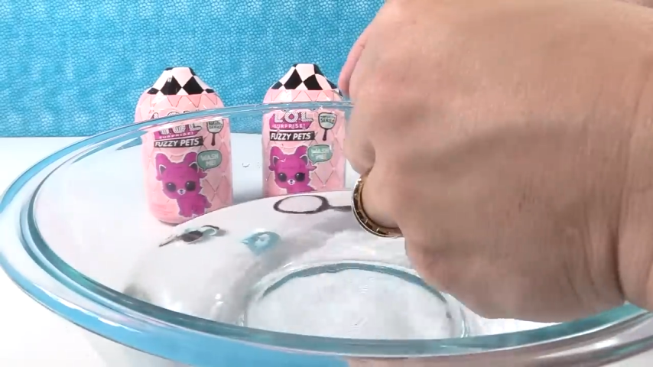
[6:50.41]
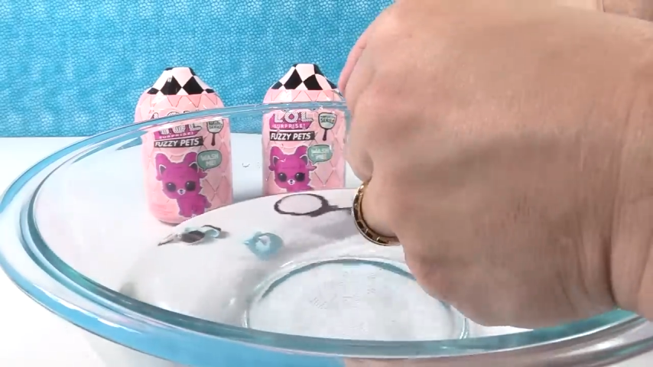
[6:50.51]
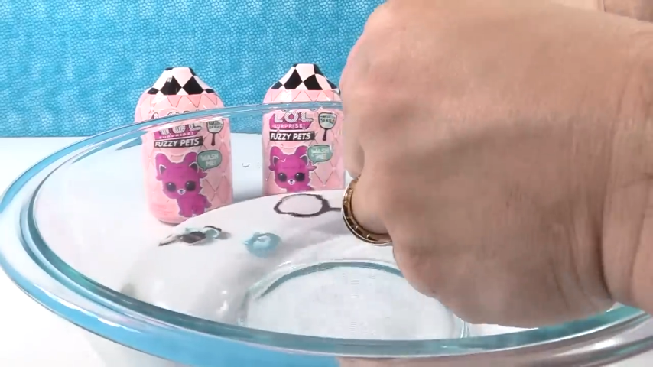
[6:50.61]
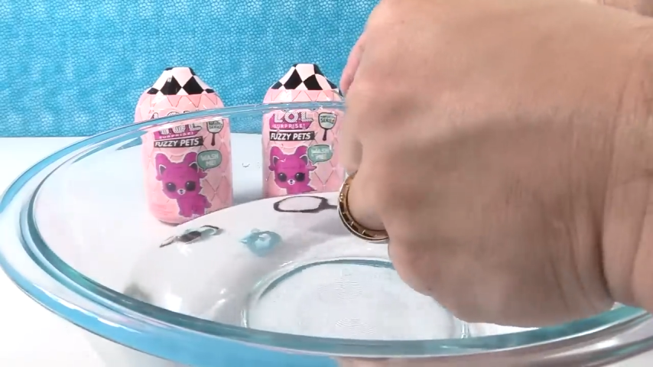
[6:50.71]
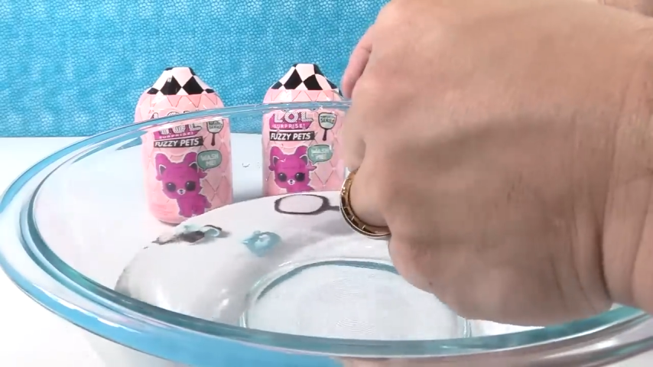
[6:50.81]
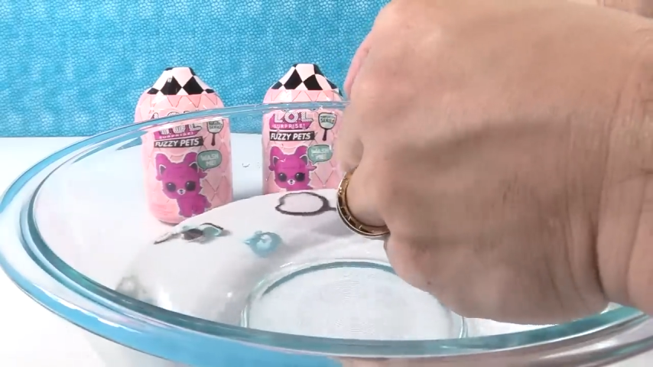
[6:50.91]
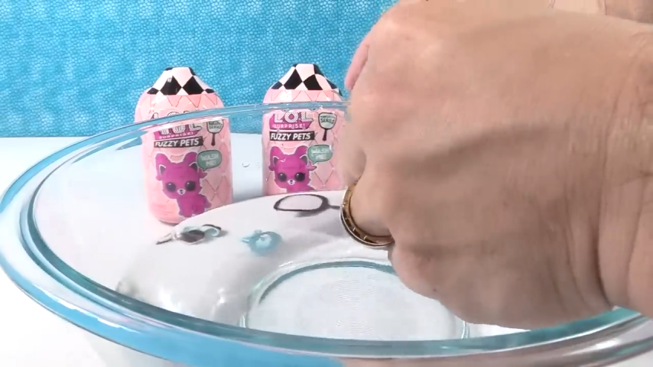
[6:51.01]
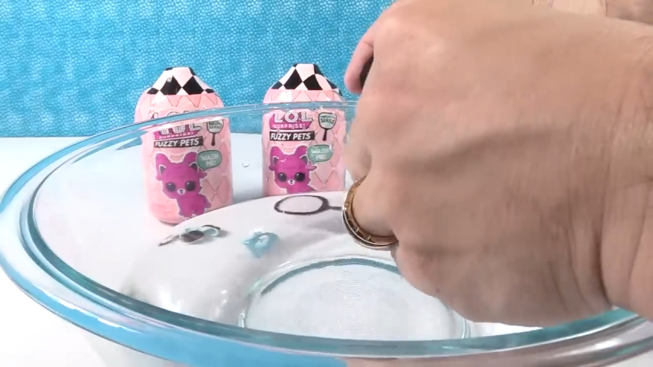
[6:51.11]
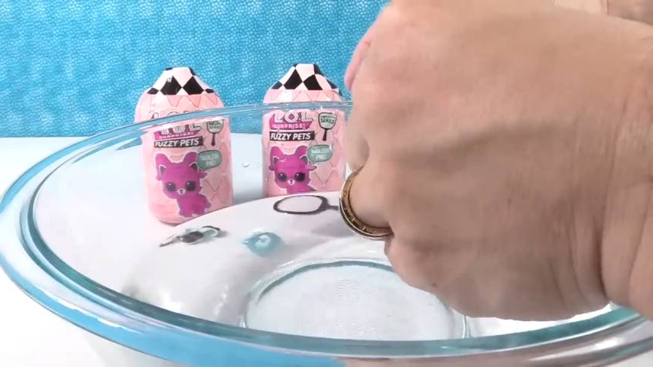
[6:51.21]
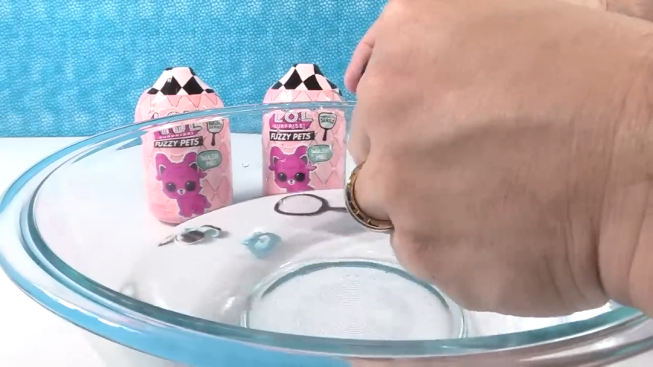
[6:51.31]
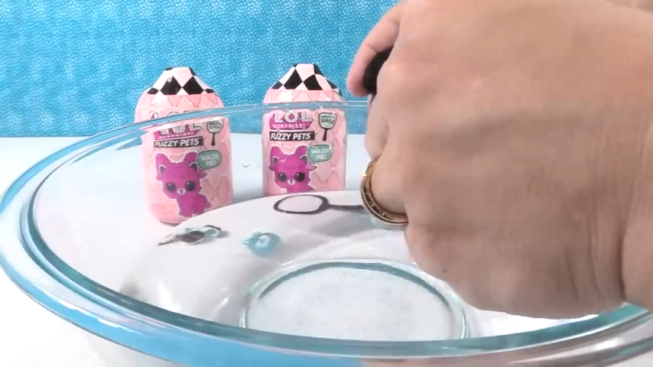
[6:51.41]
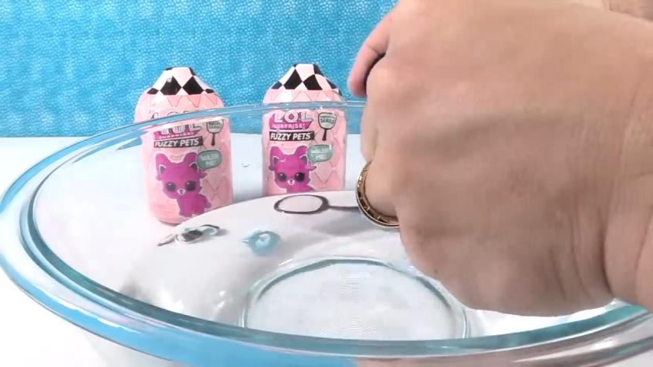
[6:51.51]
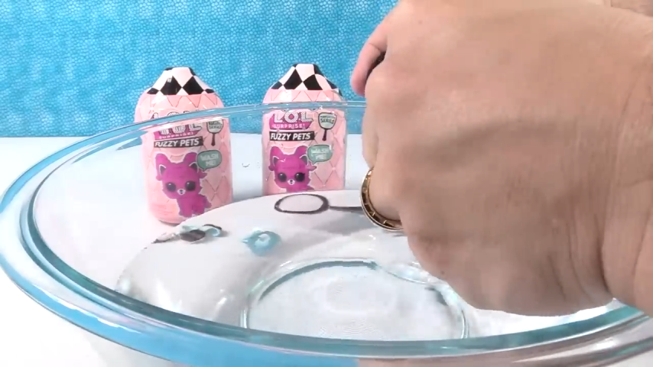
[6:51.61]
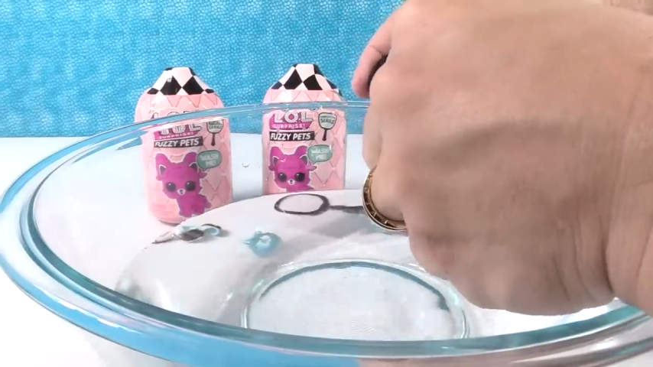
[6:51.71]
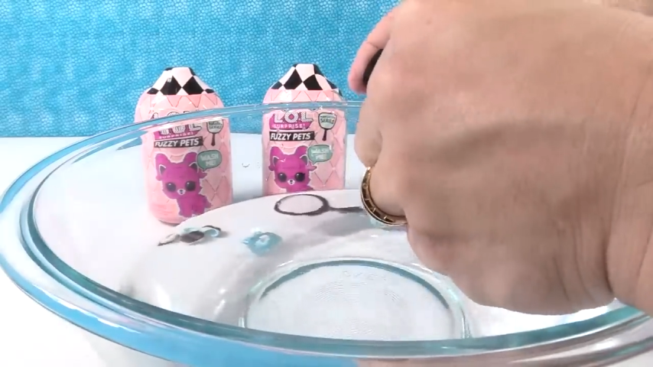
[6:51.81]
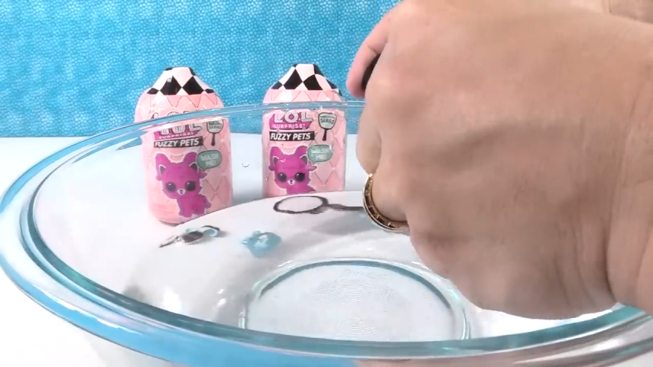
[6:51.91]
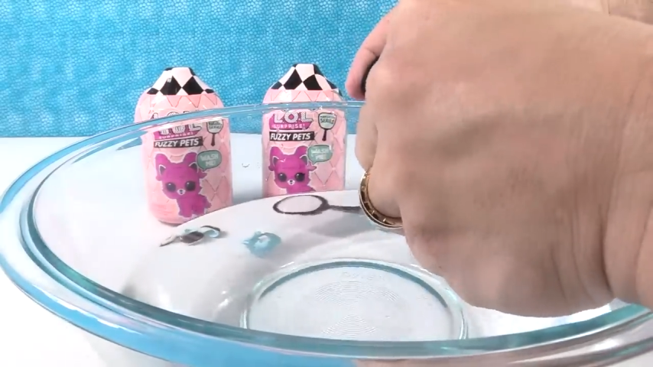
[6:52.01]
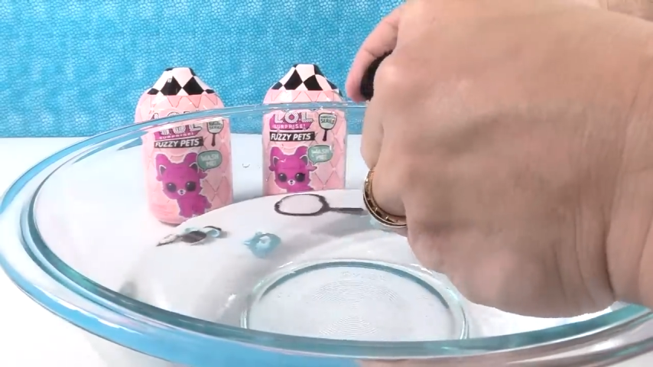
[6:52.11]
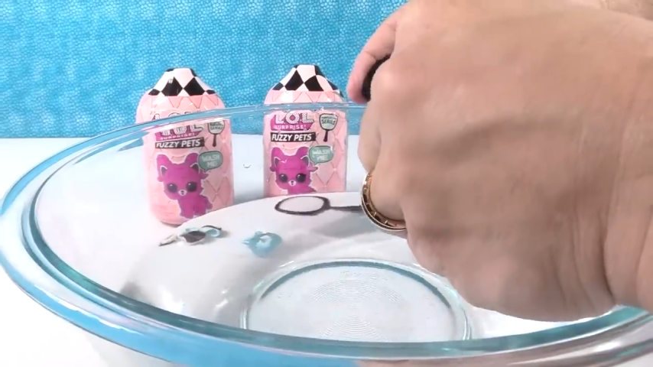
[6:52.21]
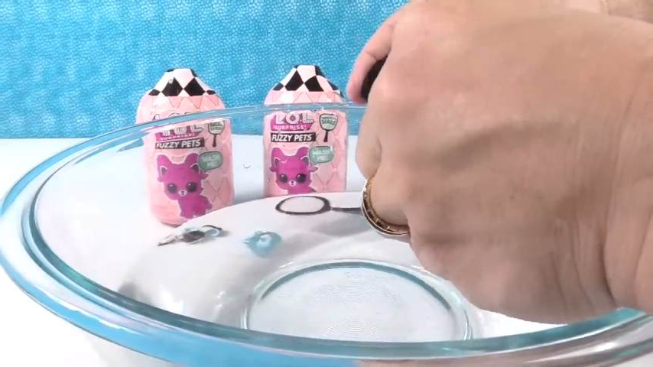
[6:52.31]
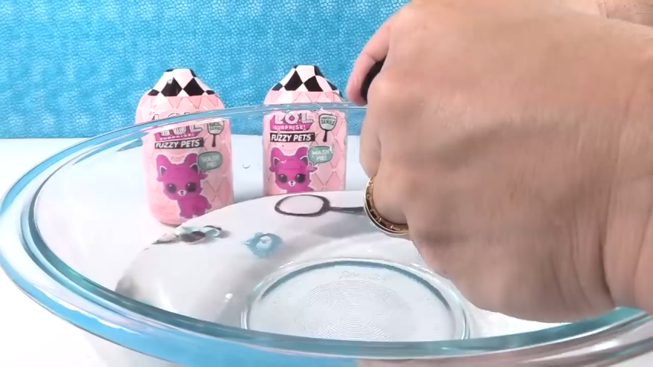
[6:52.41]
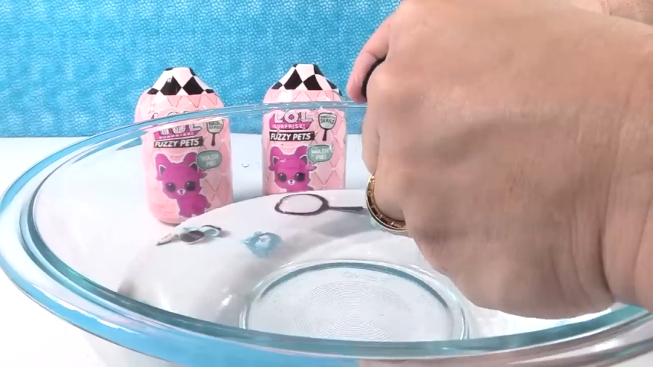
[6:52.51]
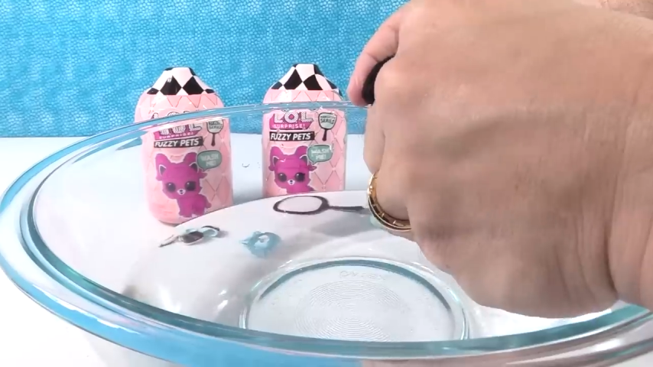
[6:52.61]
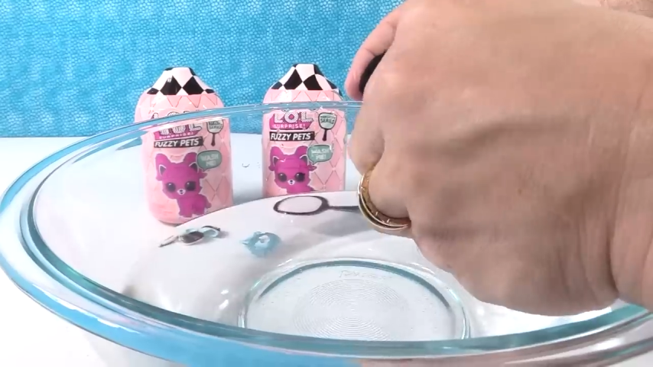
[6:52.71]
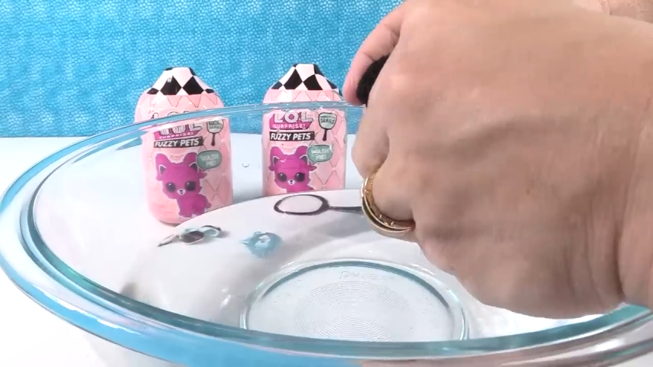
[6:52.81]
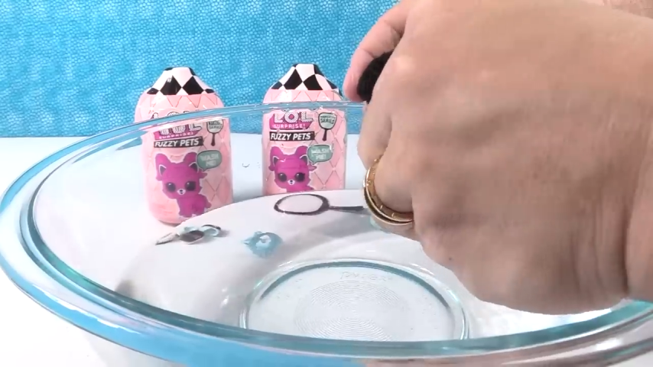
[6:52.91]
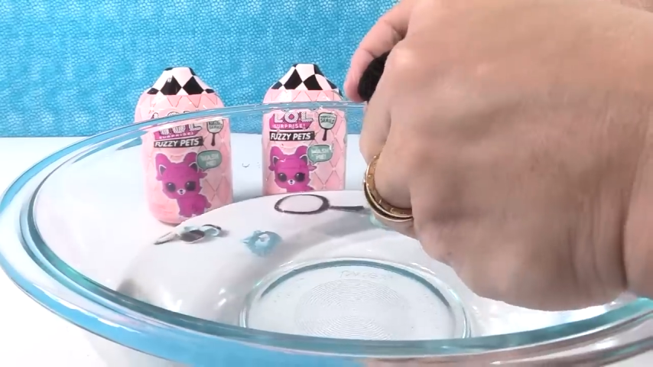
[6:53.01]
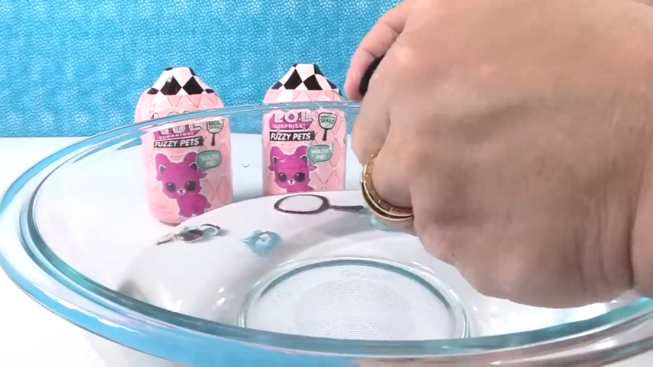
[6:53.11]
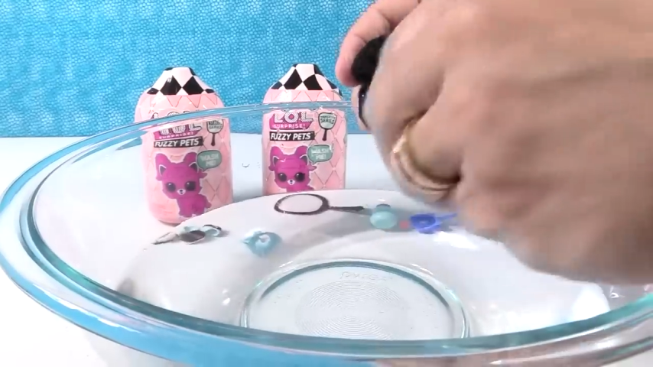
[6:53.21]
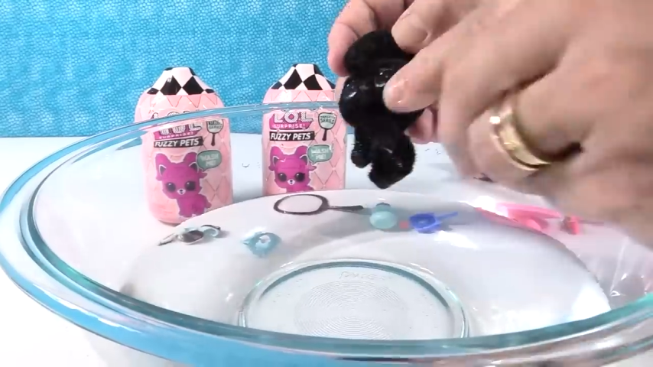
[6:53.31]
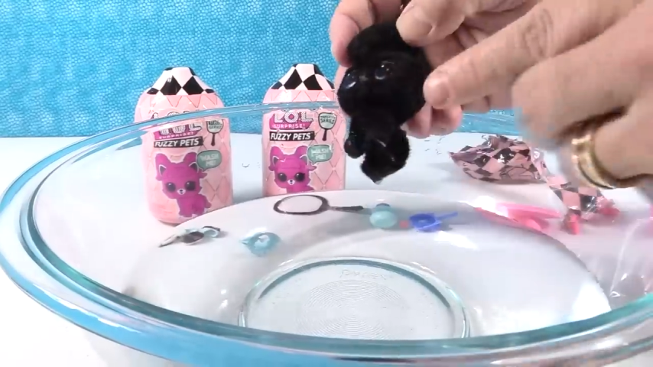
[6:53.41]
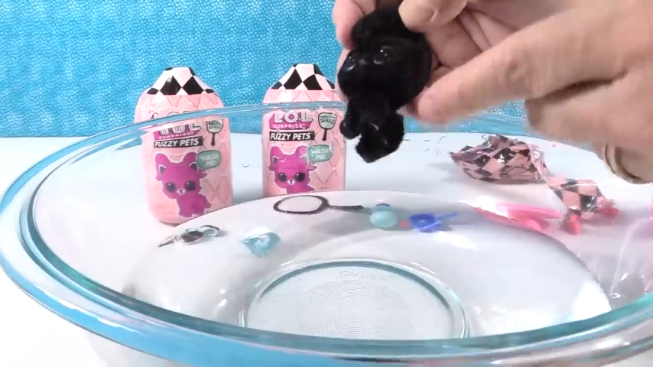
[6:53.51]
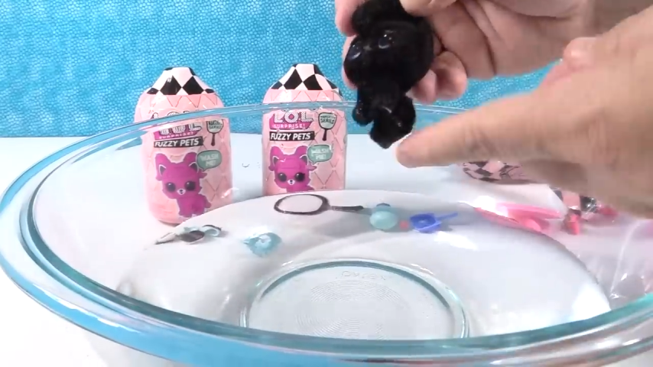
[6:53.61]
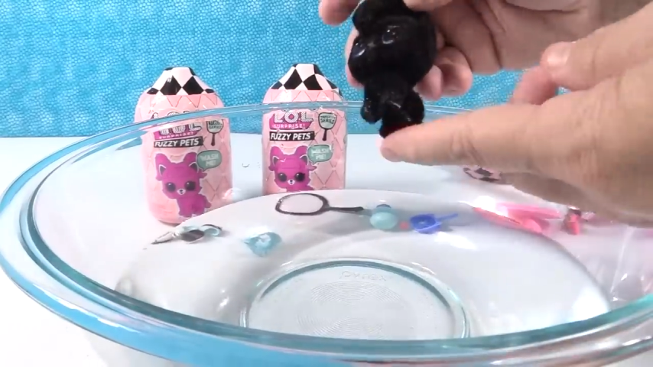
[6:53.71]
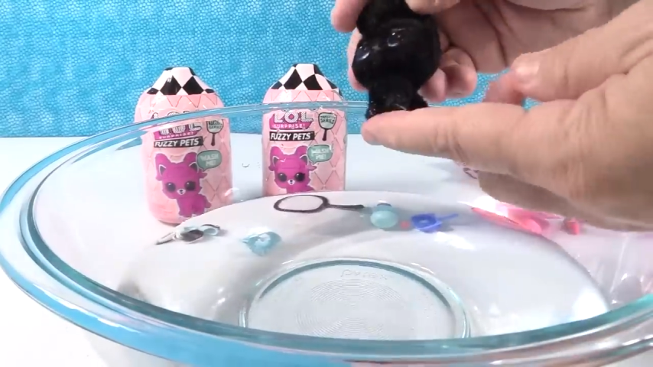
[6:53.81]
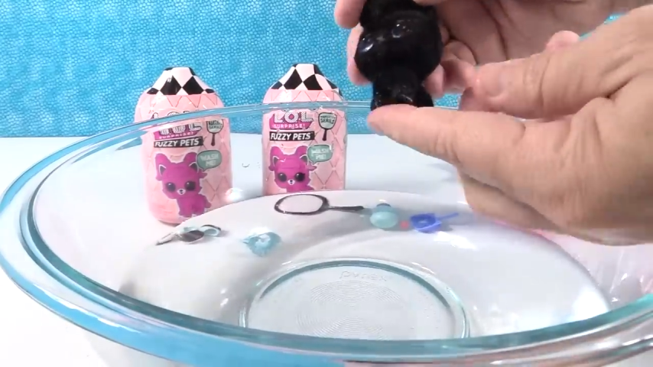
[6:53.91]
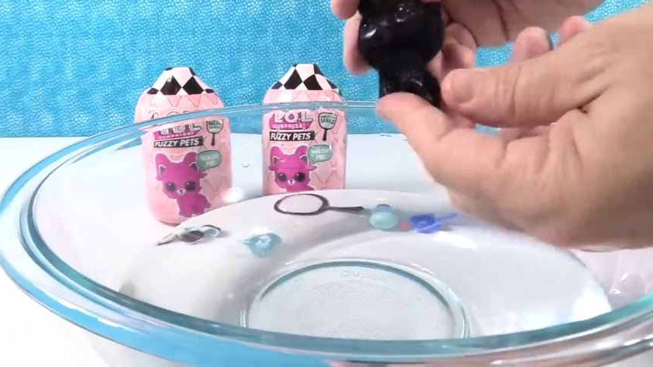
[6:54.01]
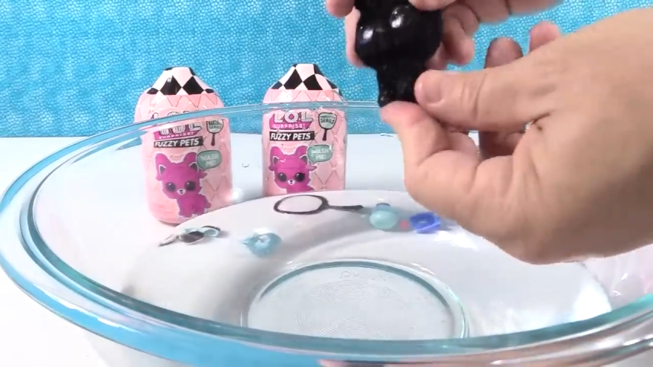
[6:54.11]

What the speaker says: No face is visible, so there are no lips to read.